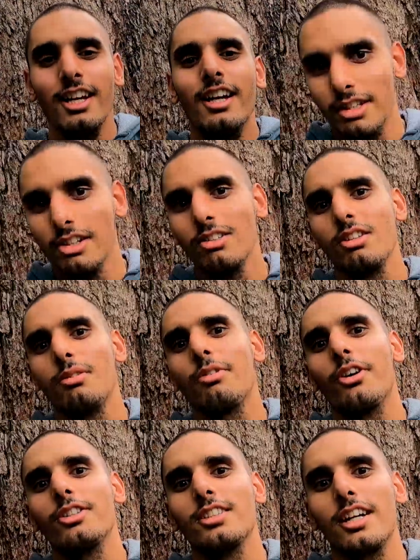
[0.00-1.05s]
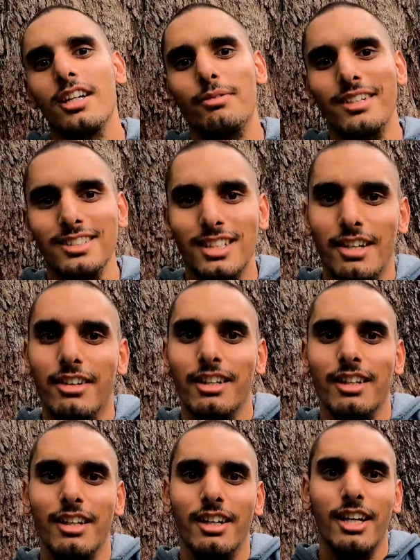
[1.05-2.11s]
So I got to the roadside rest area,